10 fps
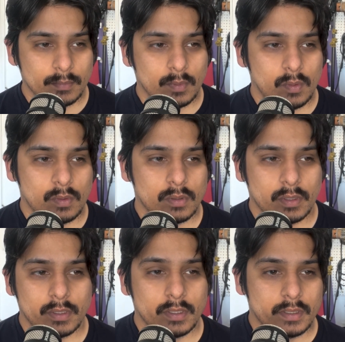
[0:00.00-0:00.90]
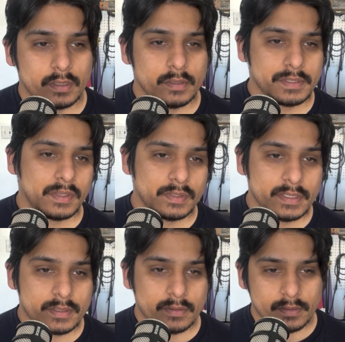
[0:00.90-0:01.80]
or, is on the
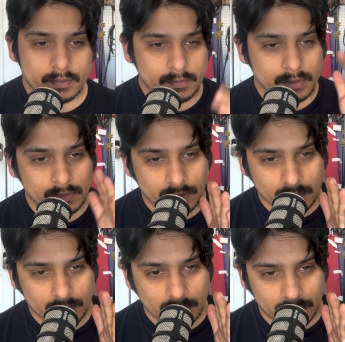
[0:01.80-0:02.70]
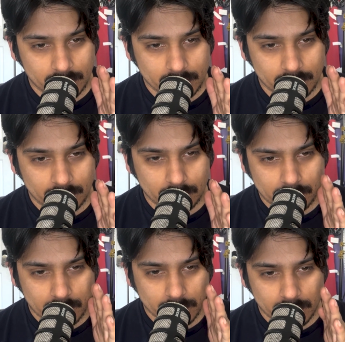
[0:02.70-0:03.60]
Discord, which you could. The link is in the
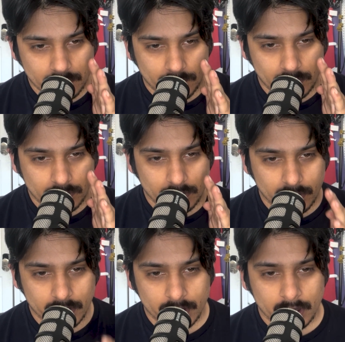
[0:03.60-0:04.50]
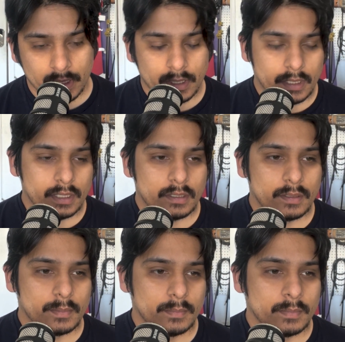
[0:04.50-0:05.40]
description. It's free to join.
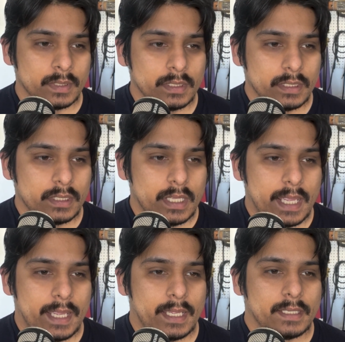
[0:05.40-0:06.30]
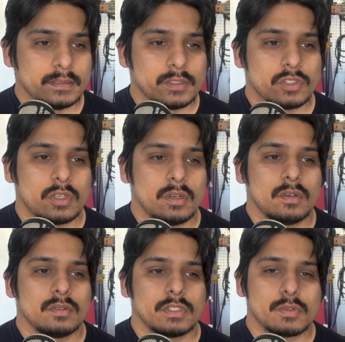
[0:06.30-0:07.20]
And
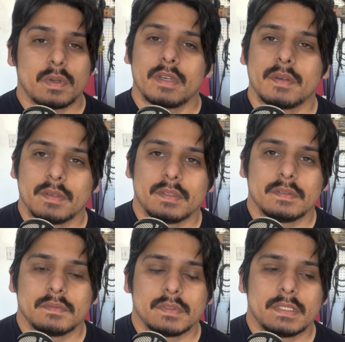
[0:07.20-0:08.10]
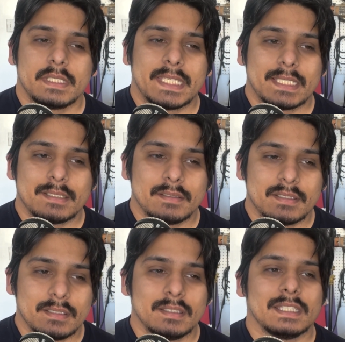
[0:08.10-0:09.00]
so just wanted to
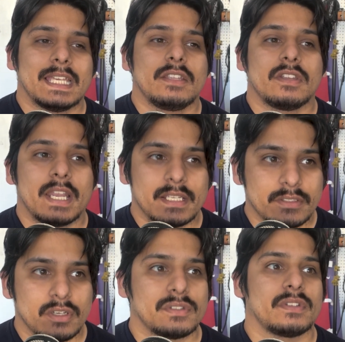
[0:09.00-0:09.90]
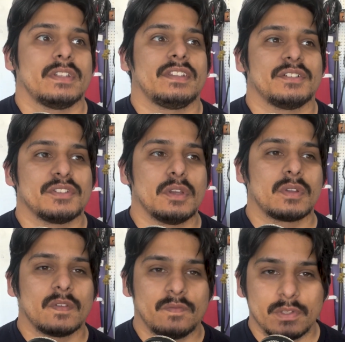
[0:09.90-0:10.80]
let you guys know so that there's no
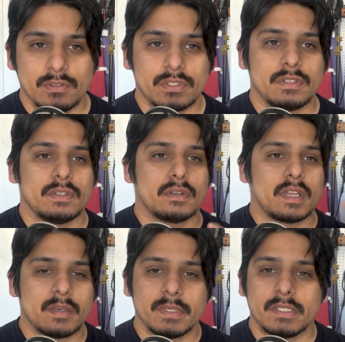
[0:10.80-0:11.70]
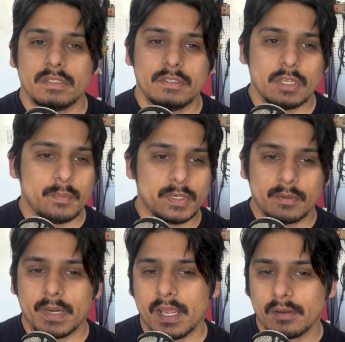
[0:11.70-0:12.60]
confusion. You don't got to be jumping
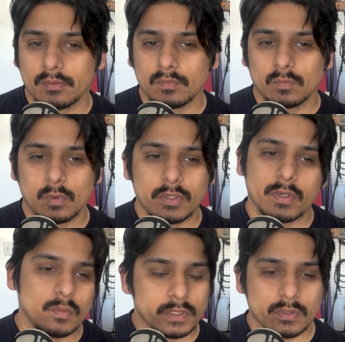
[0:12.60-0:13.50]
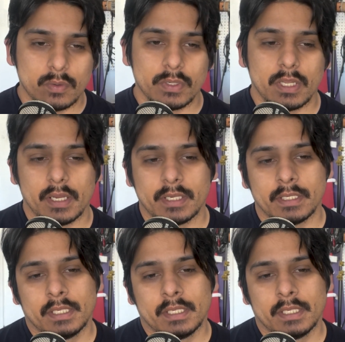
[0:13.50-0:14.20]
around wondering what's going on.